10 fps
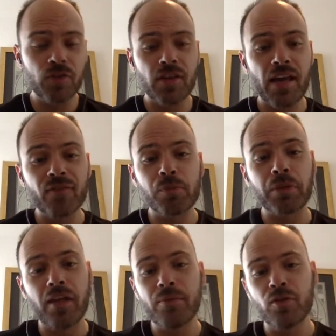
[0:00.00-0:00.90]
So they have to
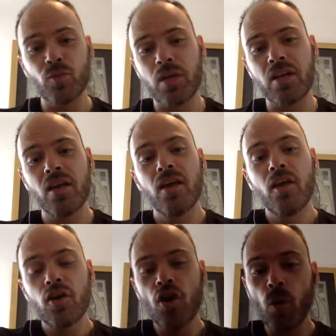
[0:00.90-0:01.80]
play between
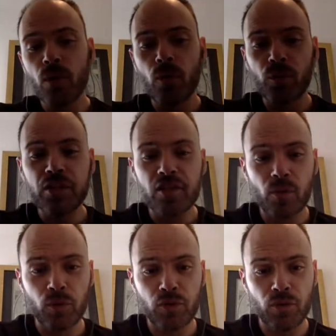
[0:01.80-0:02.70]
knowing what
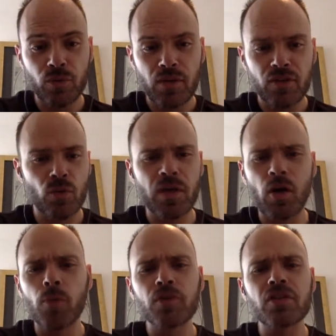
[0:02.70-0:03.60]
retail will do to
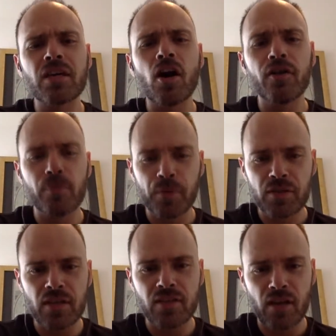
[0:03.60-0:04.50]
almost 100
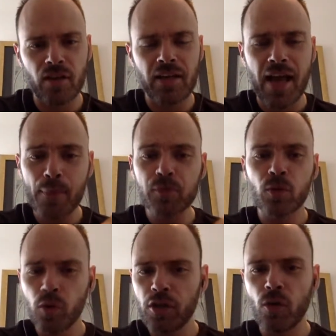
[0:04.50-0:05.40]
percentile, like
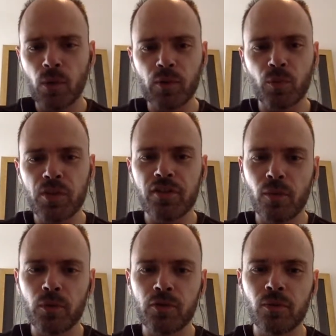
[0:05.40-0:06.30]
absolutely knowing what the
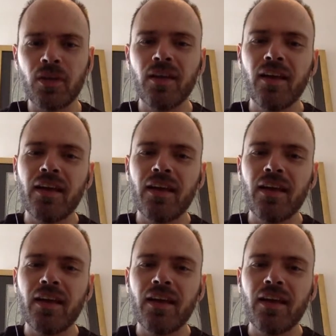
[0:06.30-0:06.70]
retail will do,